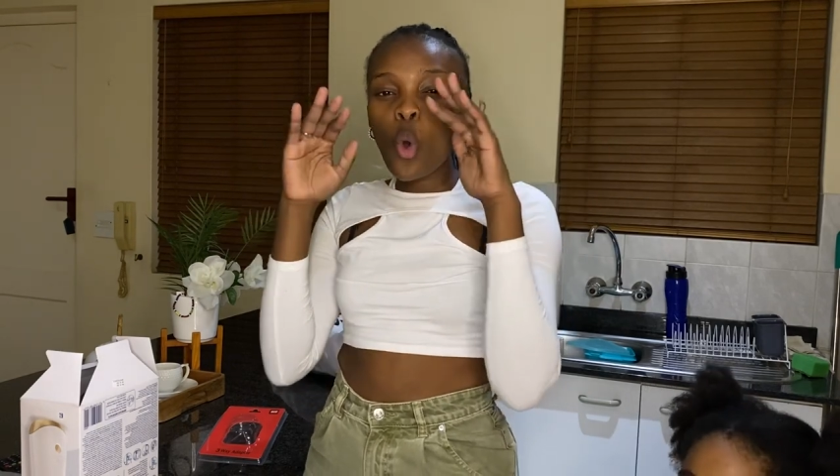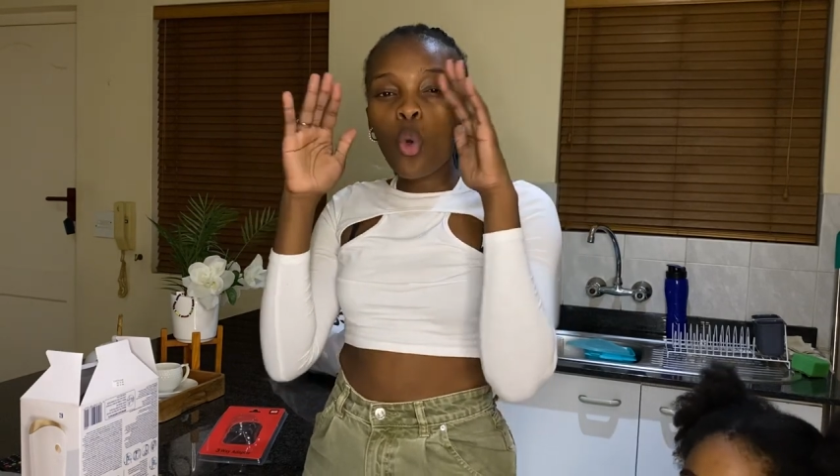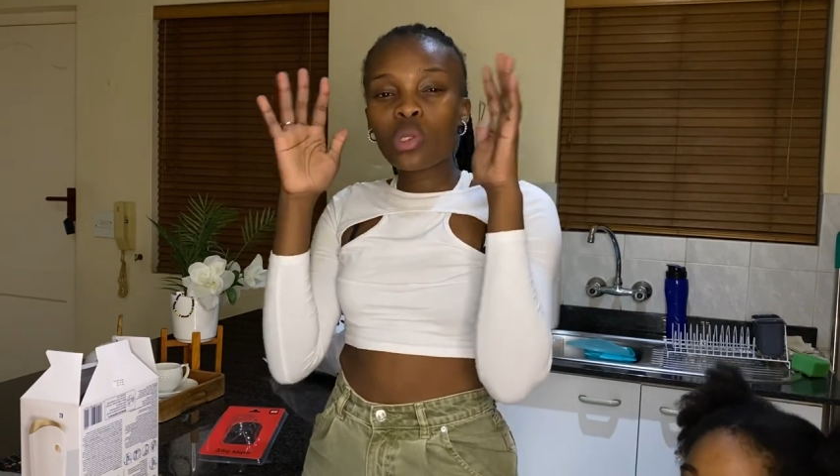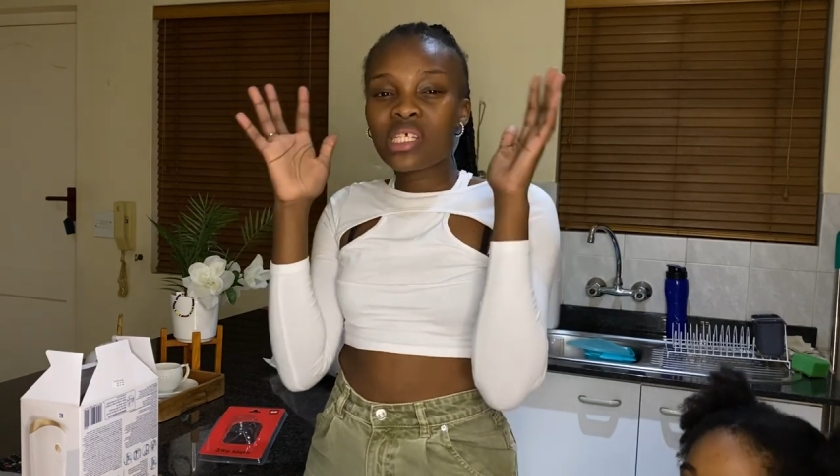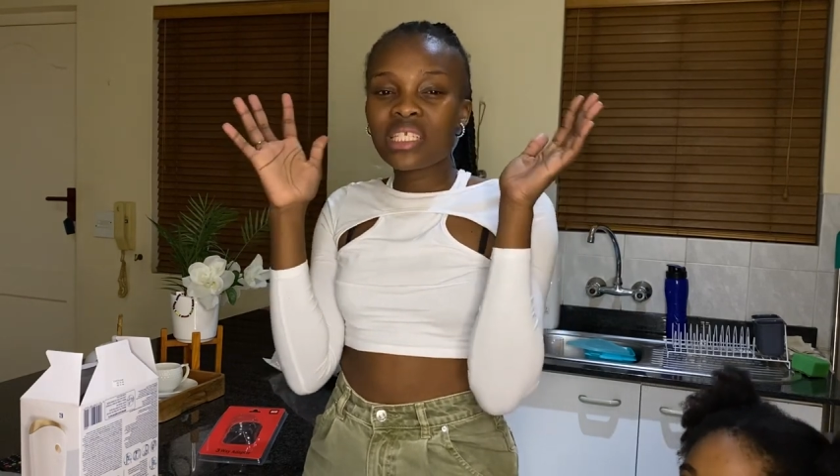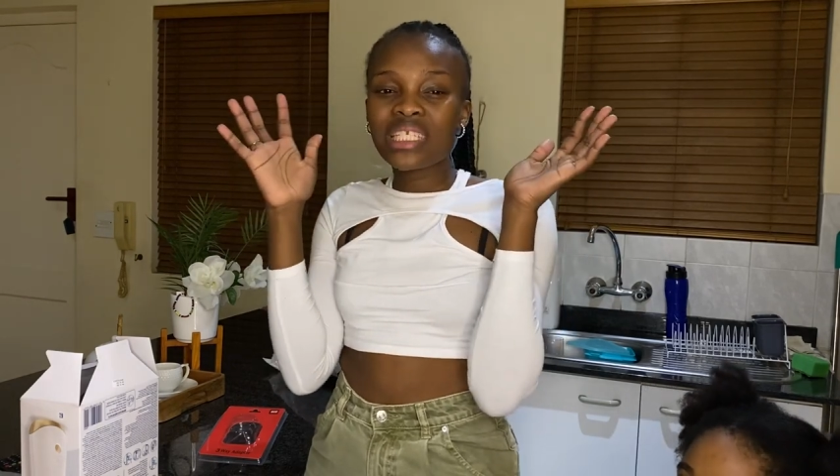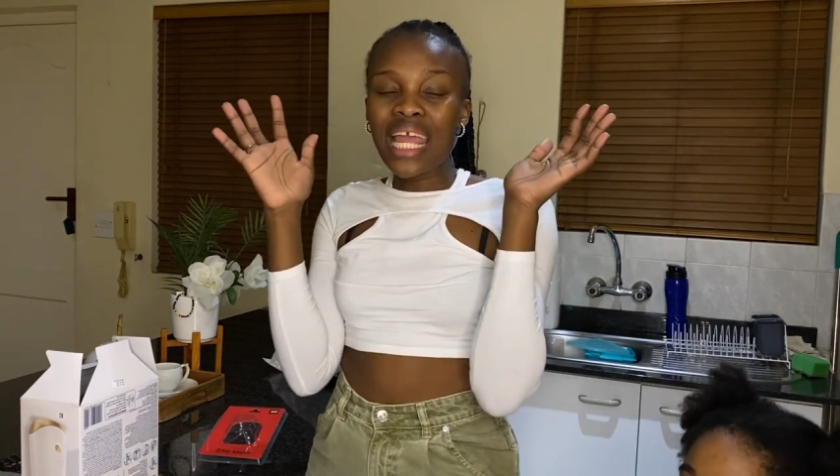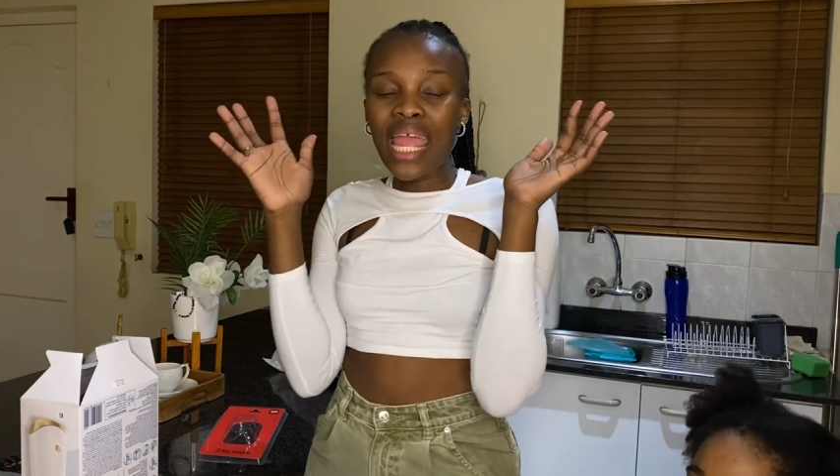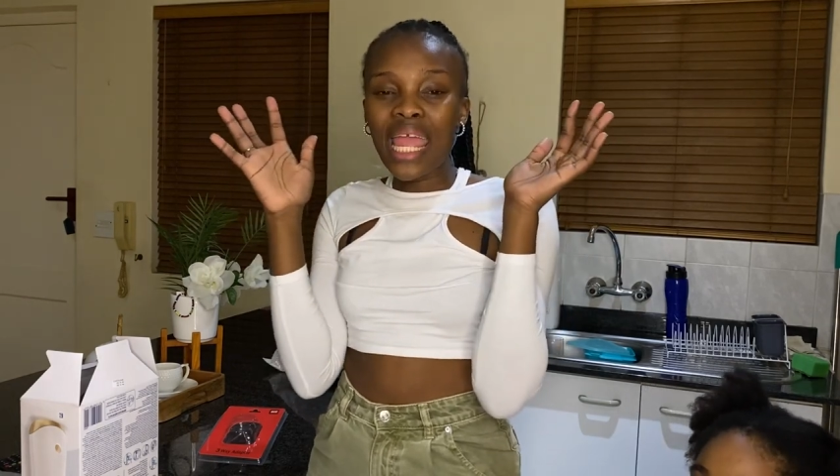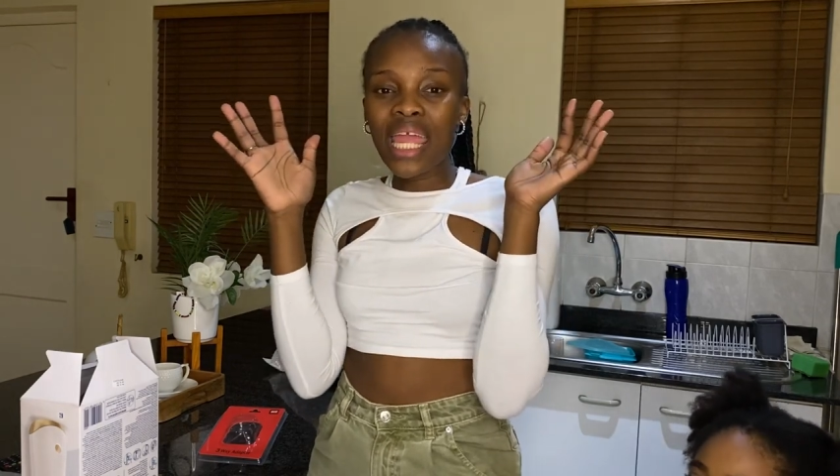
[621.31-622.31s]
olden
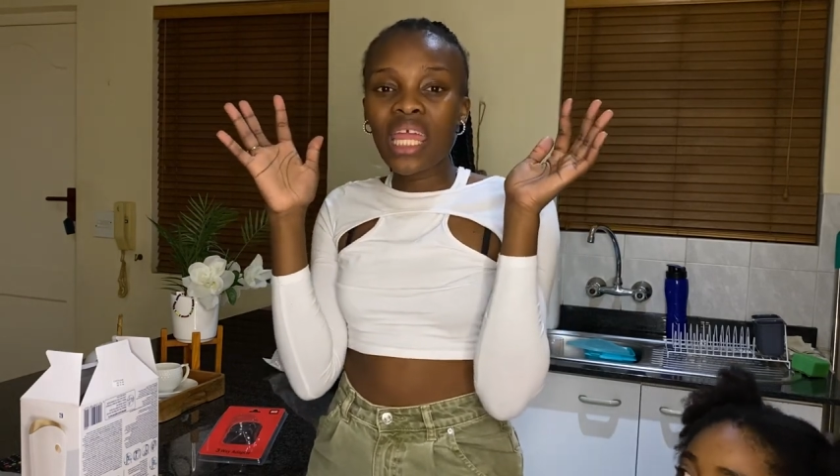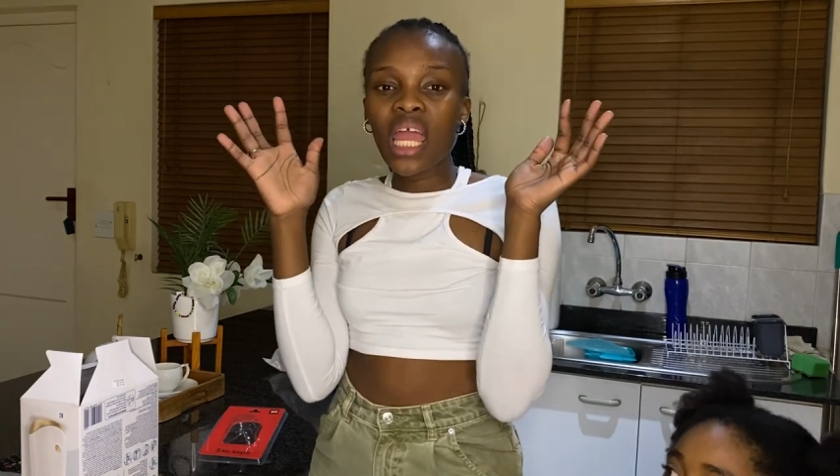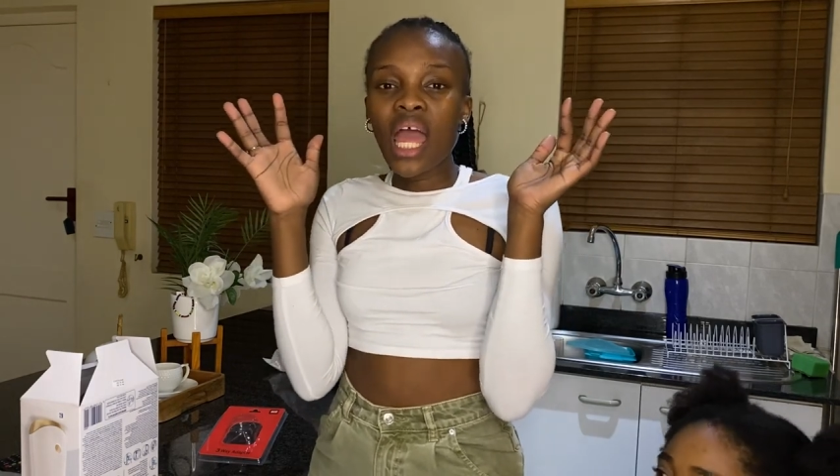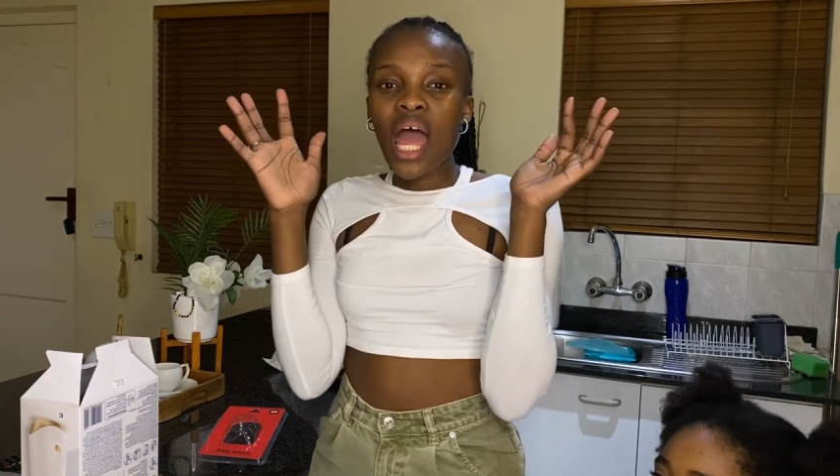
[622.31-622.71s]
day